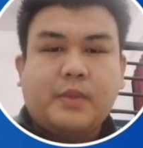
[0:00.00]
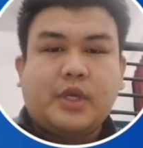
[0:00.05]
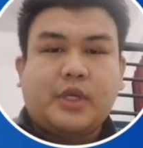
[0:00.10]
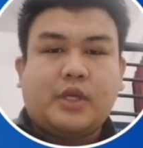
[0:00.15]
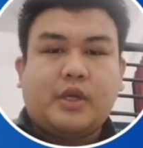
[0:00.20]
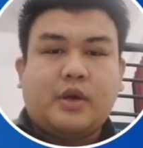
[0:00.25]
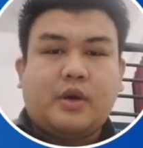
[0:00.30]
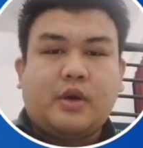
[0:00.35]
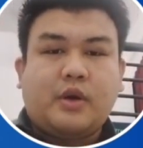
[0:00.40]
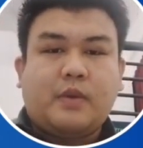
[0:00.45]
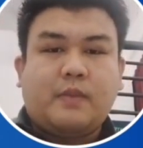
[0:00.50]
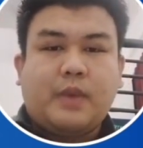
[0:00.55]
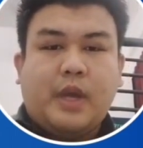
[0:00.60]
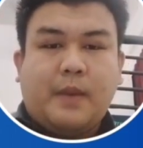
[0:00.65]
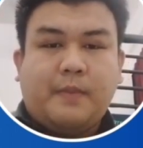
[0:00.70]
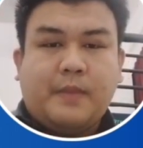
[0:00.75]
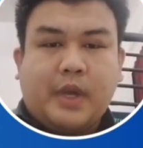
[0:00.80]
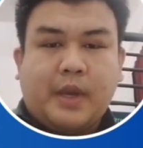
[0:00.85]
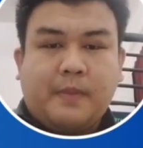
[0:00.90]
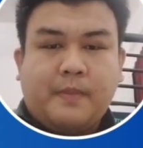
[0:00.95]
meter
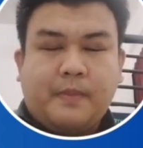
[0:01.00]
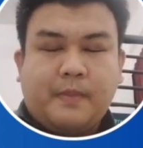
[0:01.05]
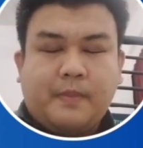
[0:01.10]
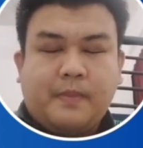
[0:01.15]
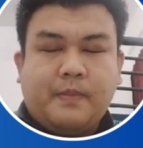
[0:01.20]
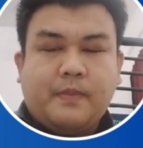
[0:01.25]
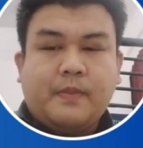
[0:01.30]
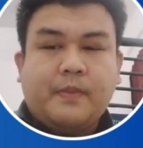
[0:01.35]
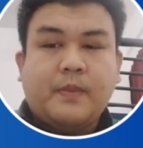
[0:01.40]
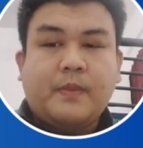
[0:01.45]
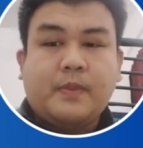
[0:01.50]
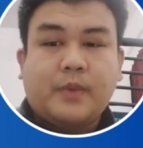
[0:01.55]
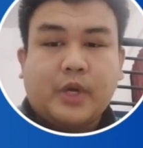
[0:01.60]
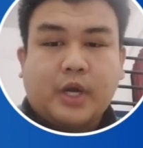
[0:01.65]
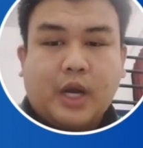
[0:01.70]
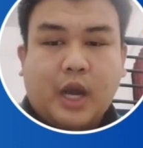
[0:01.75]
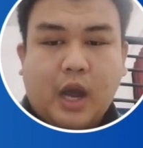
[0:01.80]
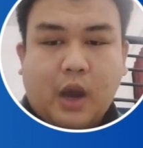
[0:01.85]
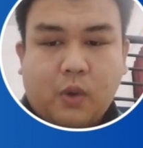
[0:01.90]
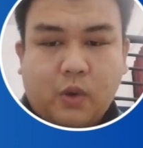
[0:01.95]
mm
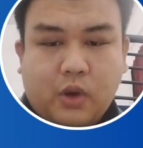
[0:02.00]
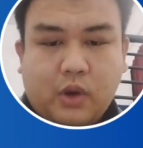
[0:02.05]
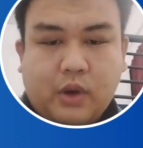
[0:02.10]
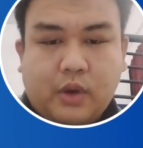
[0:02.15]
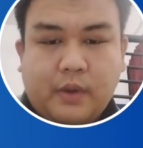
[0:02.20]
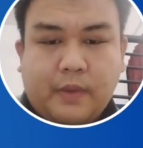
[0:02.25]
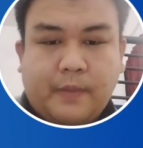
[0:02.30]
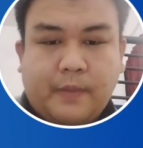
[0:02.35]
per hour.